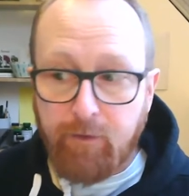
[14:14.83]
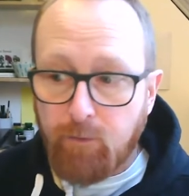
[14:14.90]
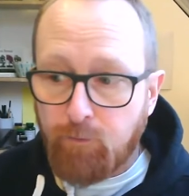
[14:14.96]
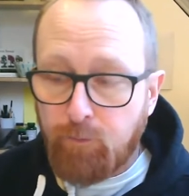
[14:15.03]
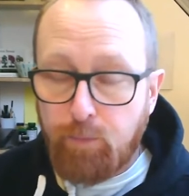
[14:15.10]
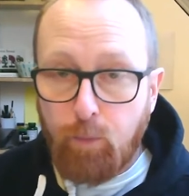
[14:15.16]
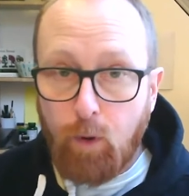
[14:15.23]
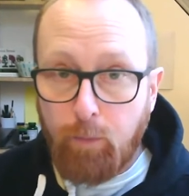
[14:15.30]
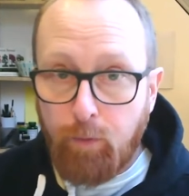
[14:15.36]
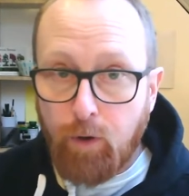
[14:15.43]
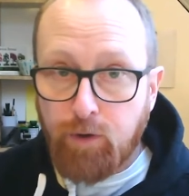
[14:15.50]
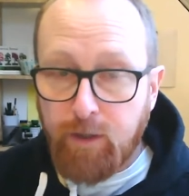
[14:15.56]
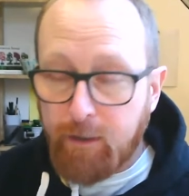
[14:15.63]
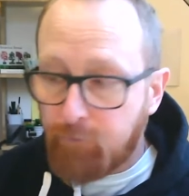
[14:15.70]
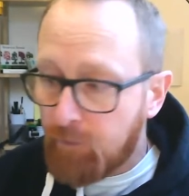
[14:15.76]
And what
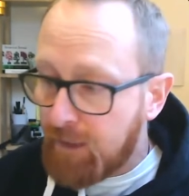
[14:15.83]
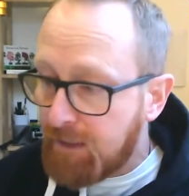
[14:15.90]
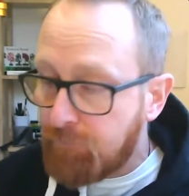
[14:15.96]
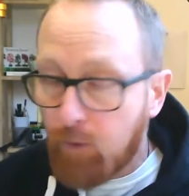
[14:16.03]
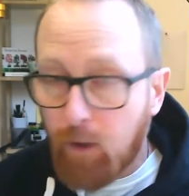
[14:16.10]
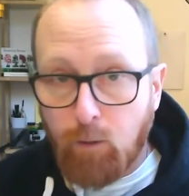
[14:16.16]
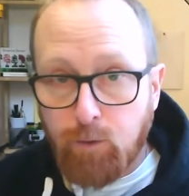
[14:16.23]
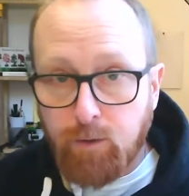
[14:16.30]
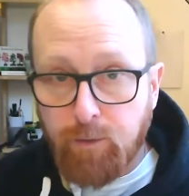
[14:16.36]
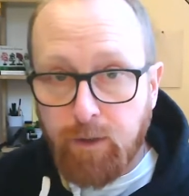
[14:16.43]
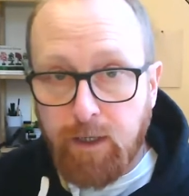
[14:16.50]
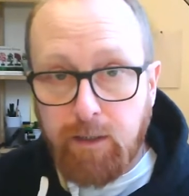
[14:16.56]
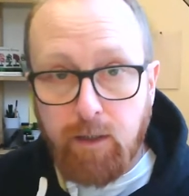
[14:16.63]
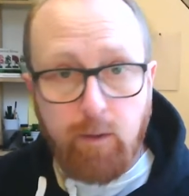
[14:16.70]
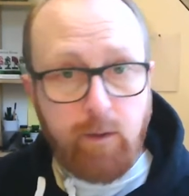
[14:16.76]
Project Relieve will
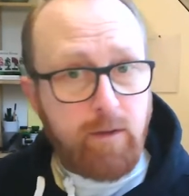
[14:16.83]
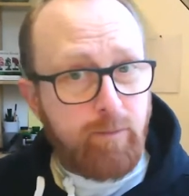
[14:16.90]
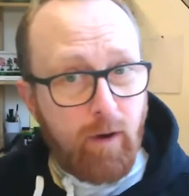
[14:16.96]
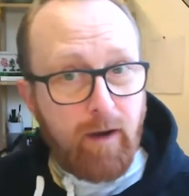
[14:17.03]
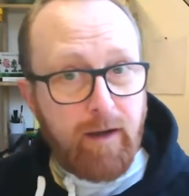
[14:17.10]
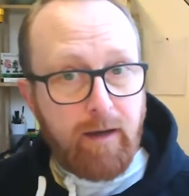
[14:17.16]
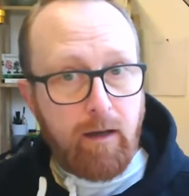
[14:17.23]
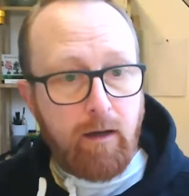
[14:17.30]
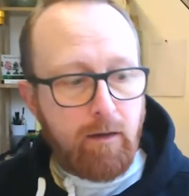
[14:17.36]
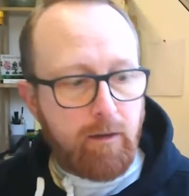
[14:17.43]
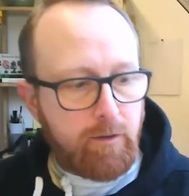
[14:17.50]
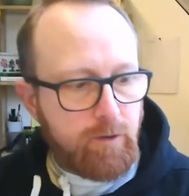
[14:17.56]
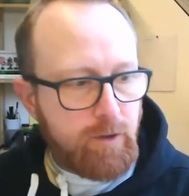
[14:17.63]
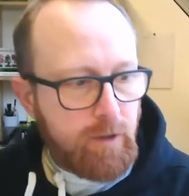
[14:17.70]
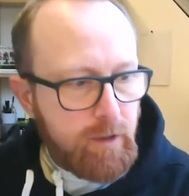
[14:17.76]
ultimately do is buy
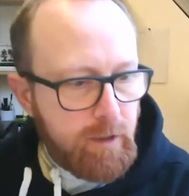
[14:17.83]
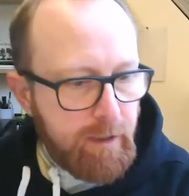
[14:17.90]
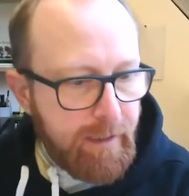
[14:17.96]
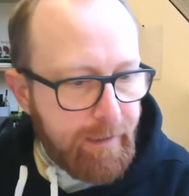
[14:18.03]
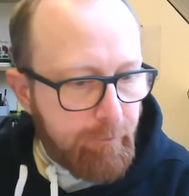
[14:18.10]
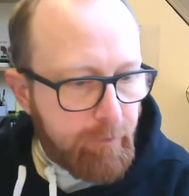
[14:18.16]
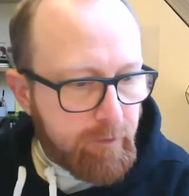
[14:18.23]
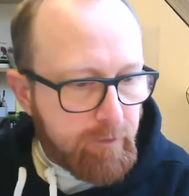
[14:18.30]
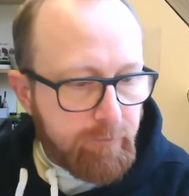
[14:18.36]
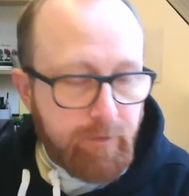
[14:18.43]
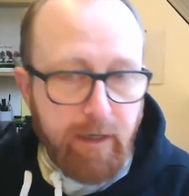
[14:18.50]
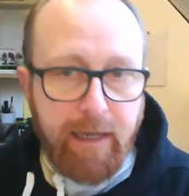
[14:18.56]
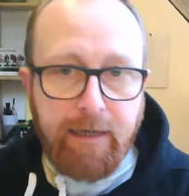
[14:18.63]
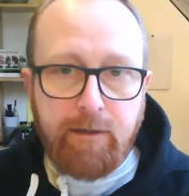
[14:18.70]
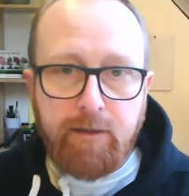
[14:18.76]
large areas of
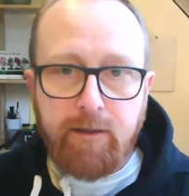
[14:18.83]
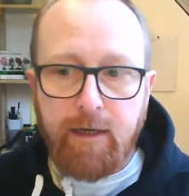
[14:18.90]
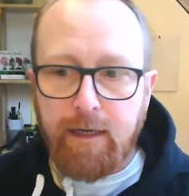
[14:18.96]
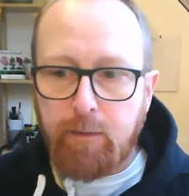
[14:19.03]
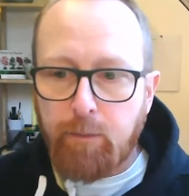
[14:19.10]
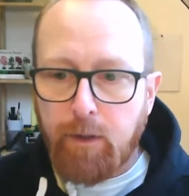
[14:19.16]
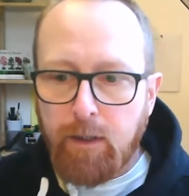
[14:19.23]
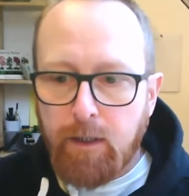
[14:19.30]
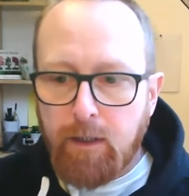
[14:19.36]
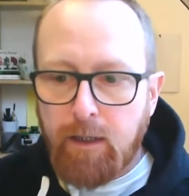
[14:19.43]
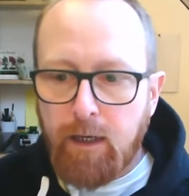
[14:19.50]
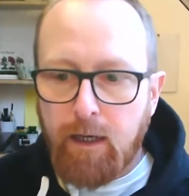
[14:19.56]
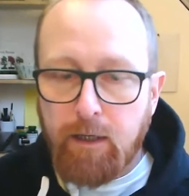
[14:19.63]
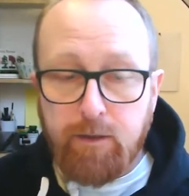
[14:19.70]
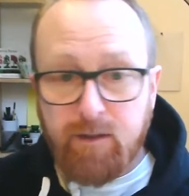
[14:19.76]
the landscape,
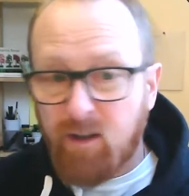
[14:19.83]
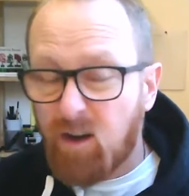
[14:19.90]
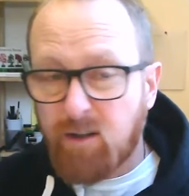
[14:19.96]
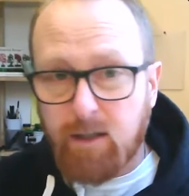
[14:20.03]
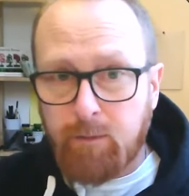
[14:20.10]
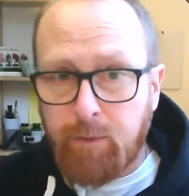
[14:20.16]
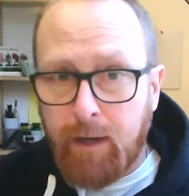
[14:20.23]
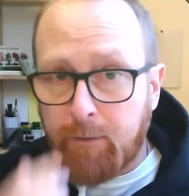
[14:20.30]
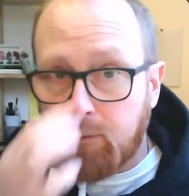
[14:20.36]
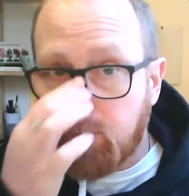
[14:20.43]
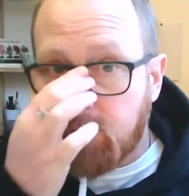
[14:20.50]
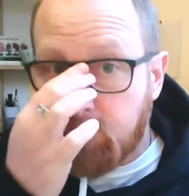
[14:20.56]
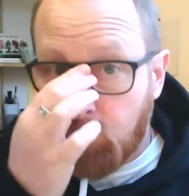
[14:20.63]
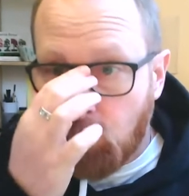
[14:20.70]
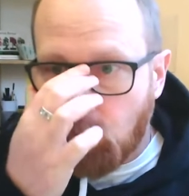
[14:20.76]
starting perhaps
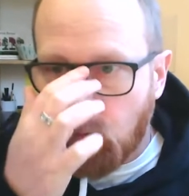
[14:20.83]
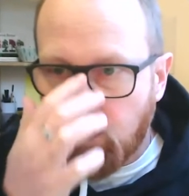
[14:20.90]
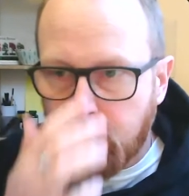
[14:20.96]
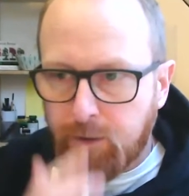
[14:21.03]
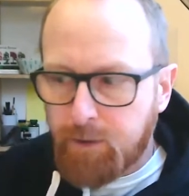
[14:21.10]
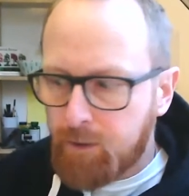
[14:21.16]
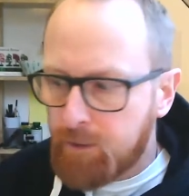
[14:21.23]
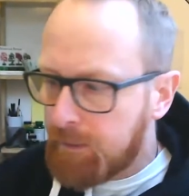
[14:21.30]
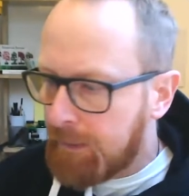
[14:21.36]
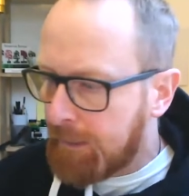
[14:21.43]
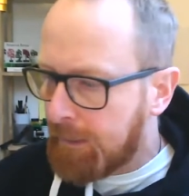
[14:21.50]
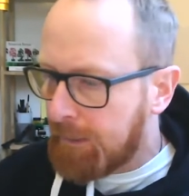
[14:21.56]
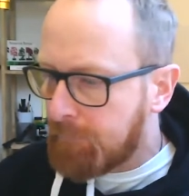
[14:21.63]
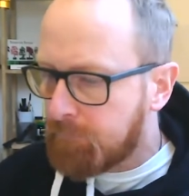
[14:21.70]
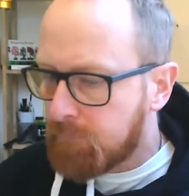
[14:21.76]
with small woods,
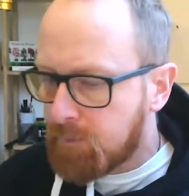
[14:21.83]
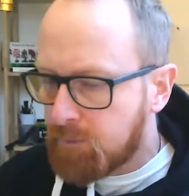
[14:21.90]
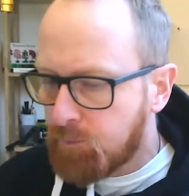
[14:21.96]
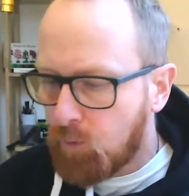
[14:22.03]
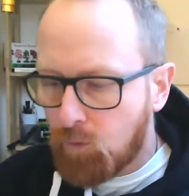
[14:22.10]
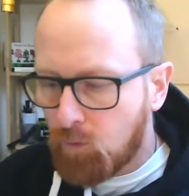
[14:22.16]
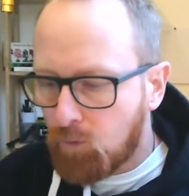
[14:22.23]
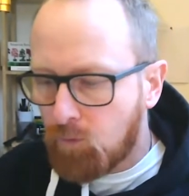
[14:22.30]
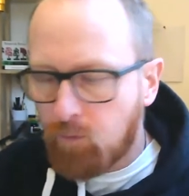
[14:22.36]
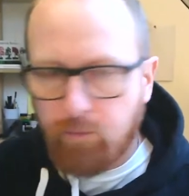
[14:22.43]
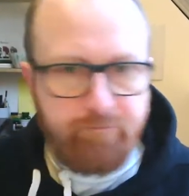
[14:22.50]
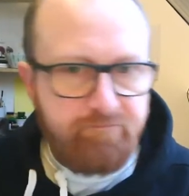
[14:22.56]
small